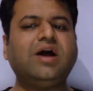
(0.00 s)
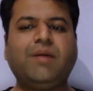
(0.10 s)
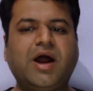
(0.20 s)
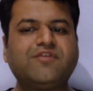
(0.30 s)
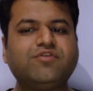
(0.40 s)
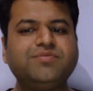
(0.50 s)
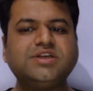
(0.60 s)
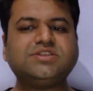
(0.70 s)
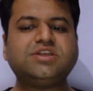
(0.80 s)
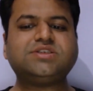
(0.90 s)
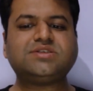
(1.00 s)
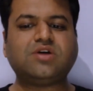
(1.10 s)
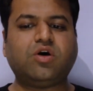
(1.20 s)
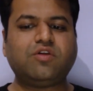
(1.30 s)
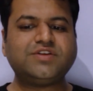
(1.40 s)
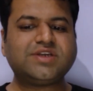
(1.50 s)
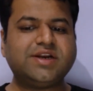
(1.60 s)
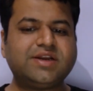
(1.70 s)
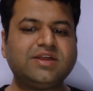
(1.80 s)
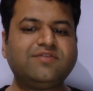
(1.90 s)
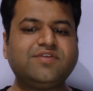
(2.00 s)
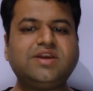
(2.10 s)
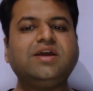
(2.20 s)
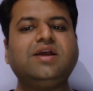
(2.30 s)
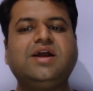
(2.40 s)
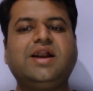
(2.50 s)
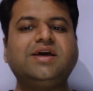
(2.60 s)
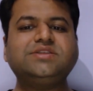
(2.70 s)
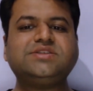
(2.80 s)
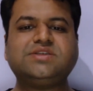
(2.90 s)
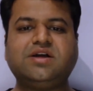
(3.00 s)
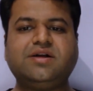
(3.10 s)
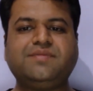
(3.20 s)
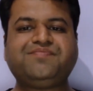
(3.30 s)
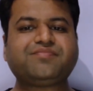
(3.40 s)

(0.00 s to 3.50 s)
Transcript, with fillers: Apart from this, this is always greater than one, and hence uh,